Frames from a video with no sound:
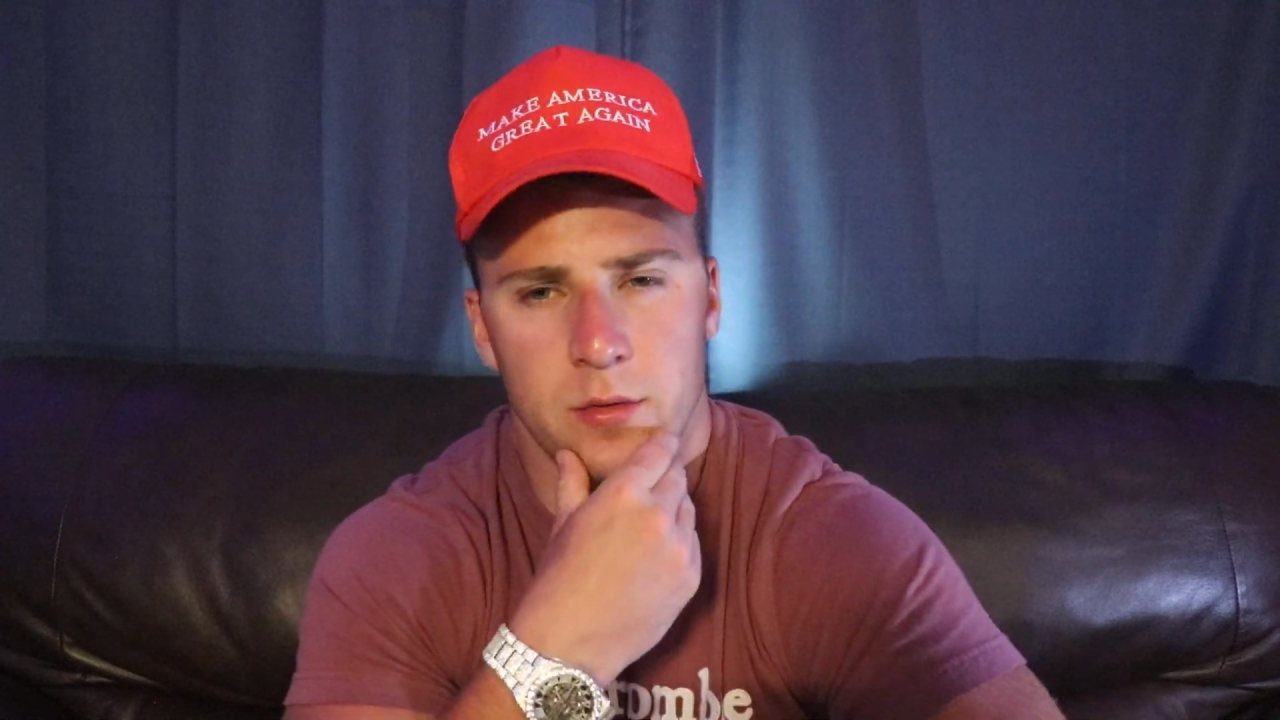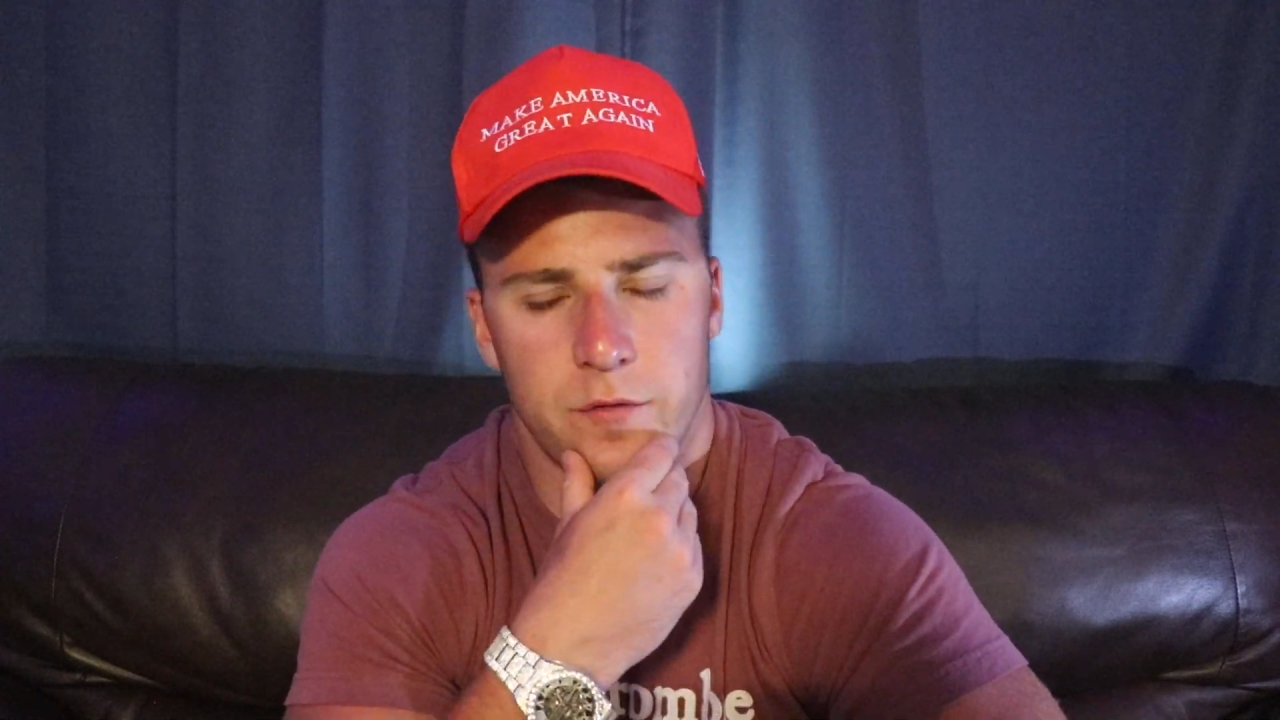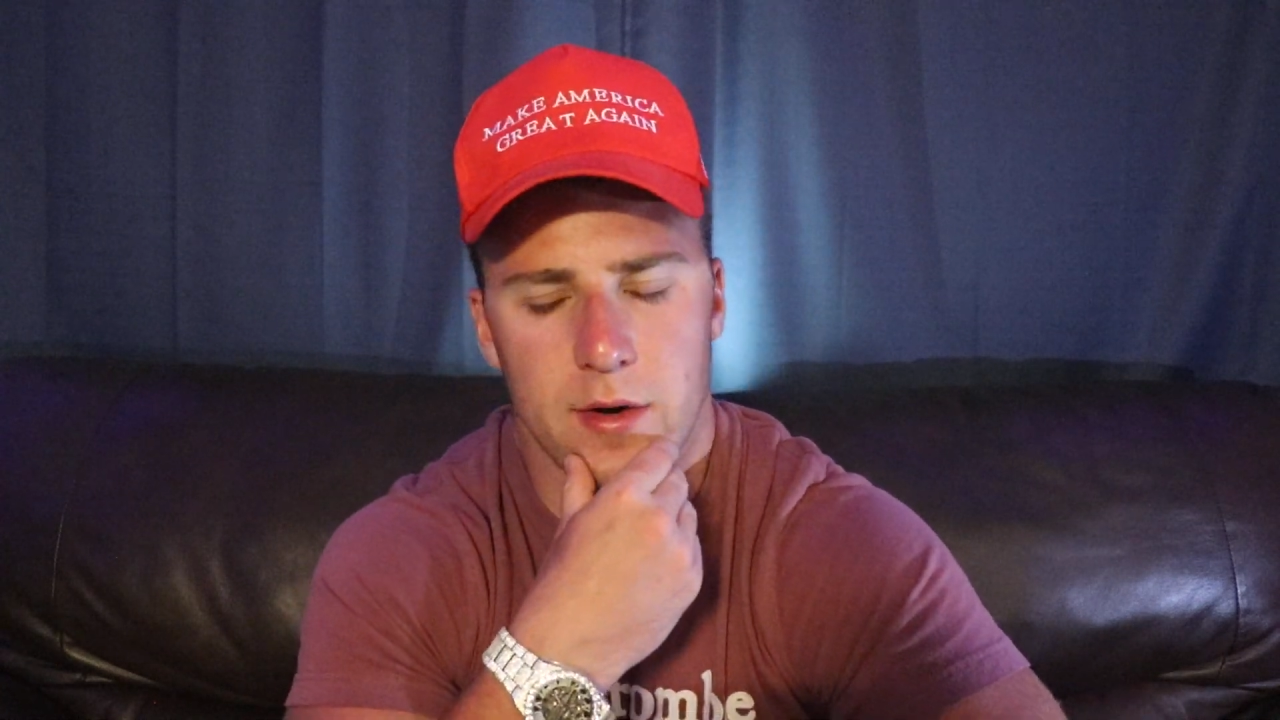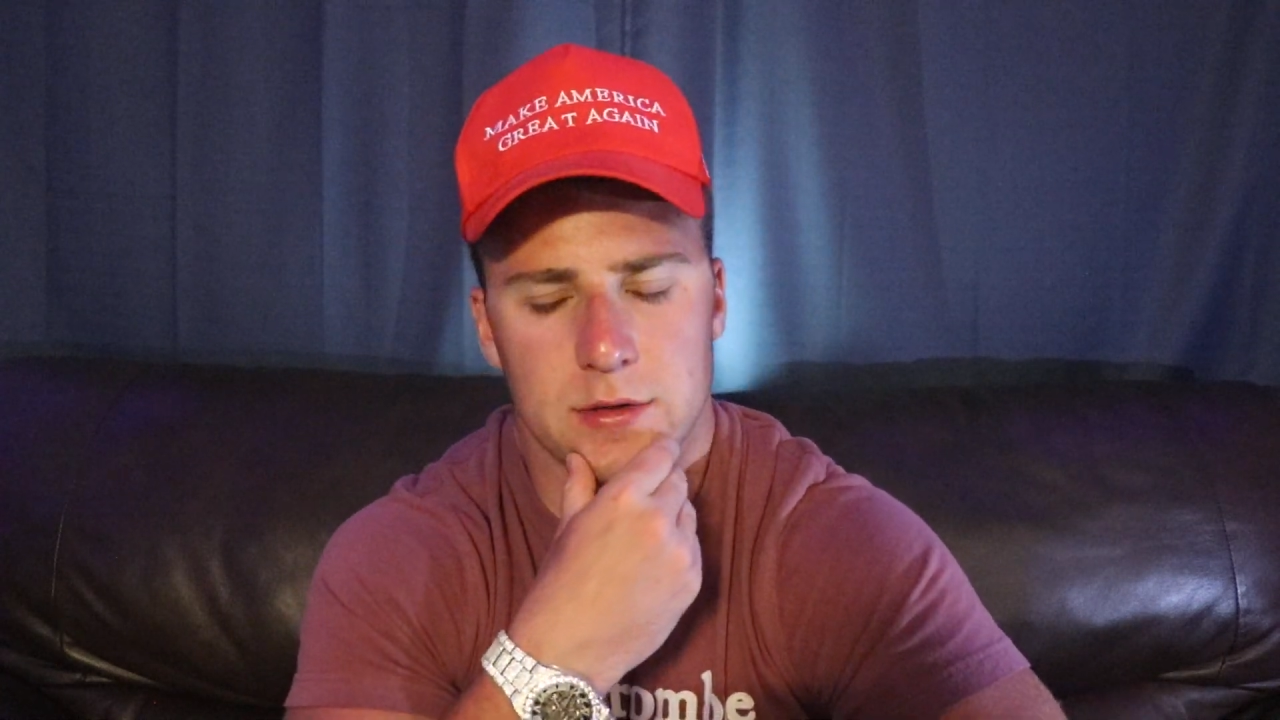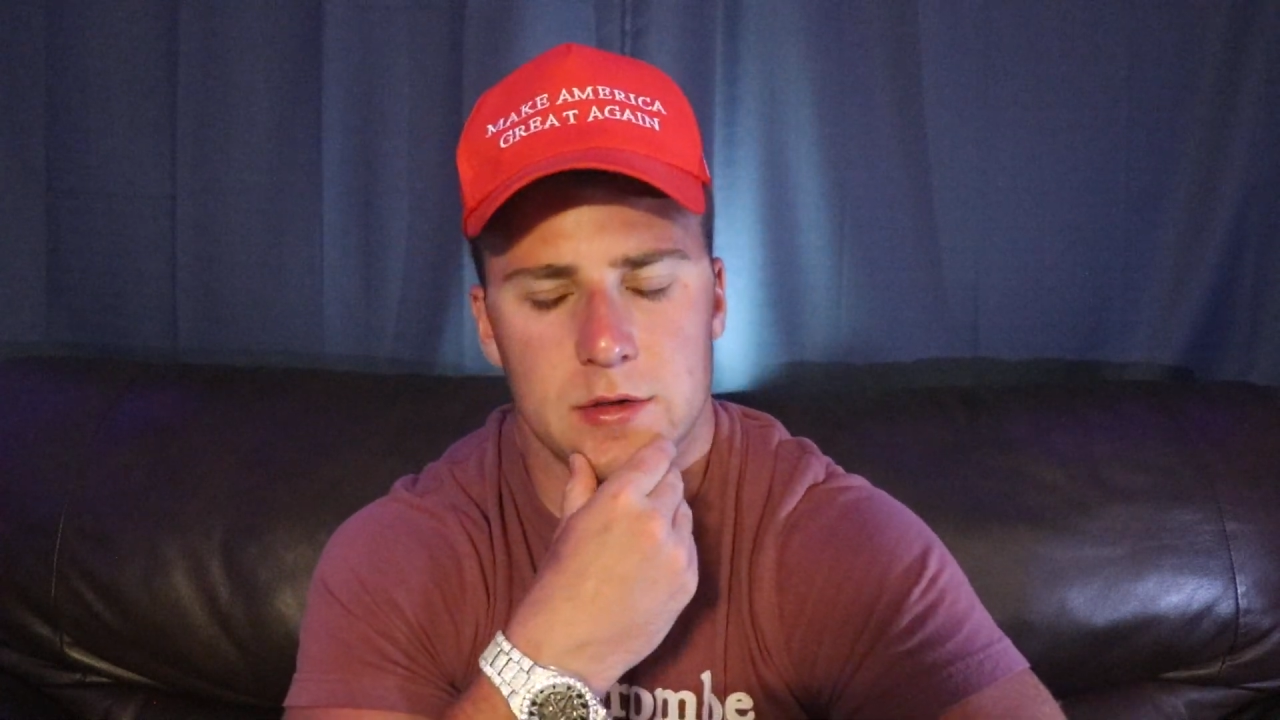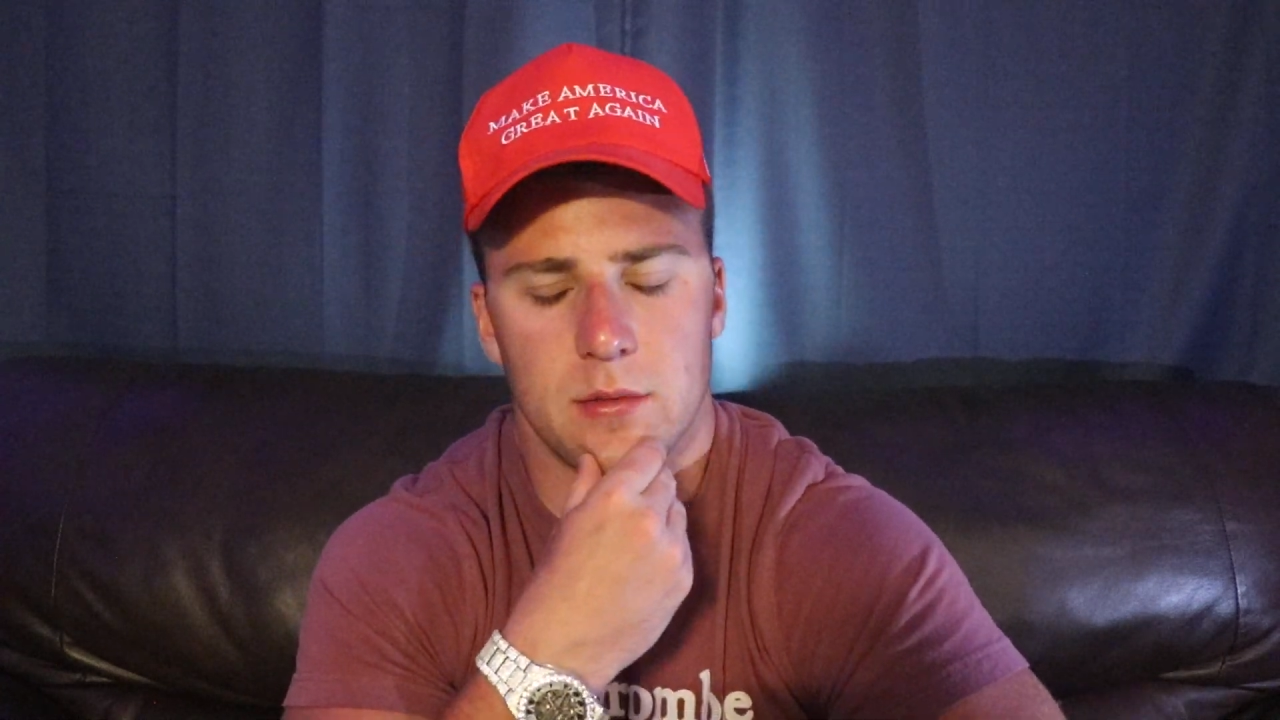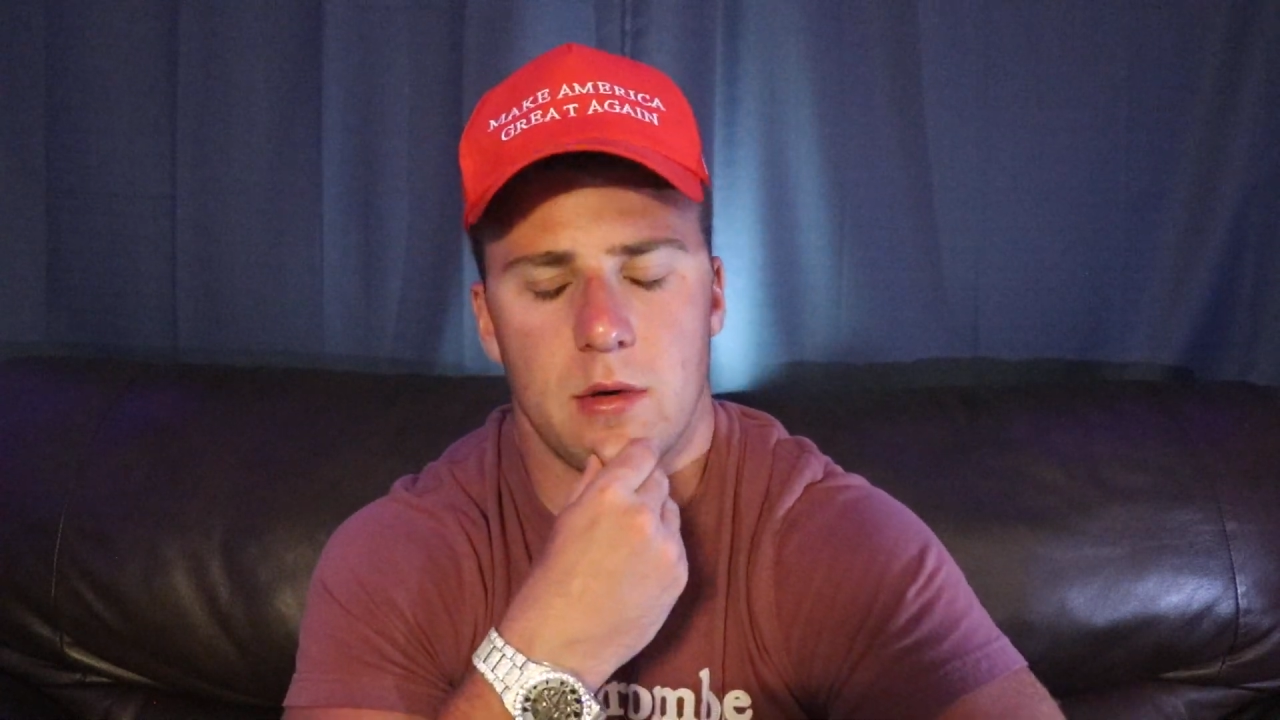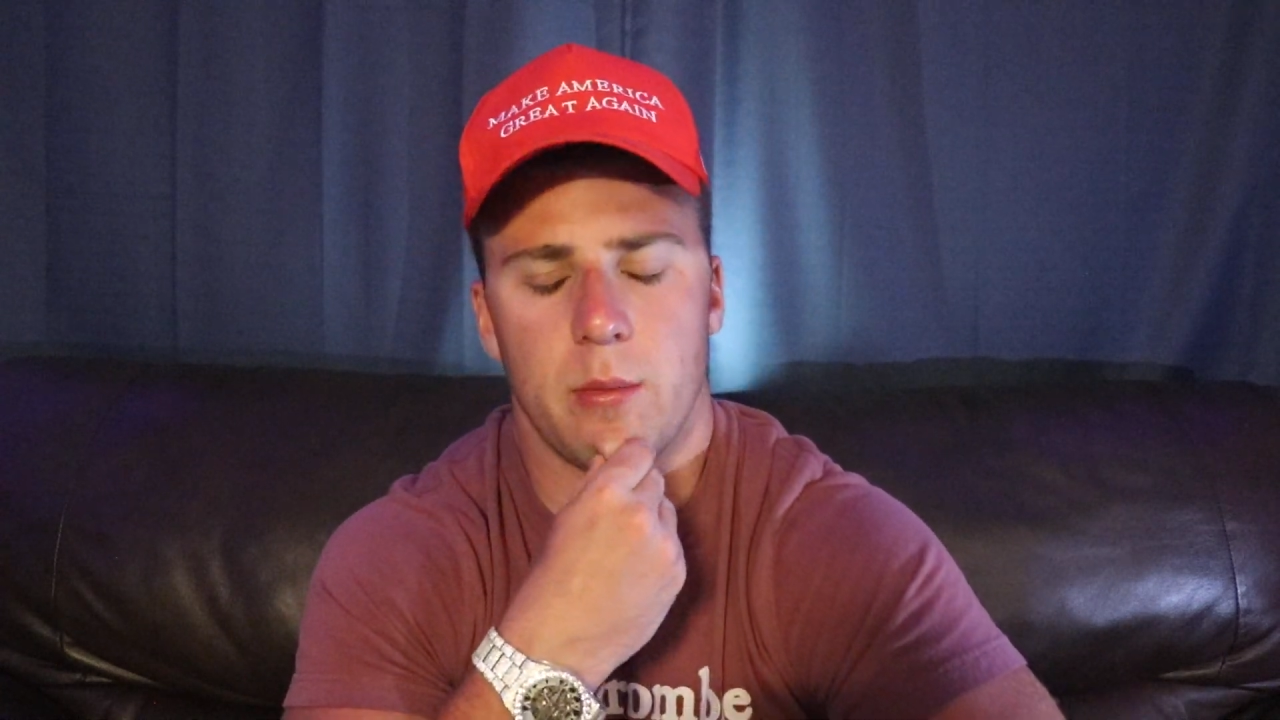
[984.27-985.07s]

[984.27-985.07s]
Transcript: friends with them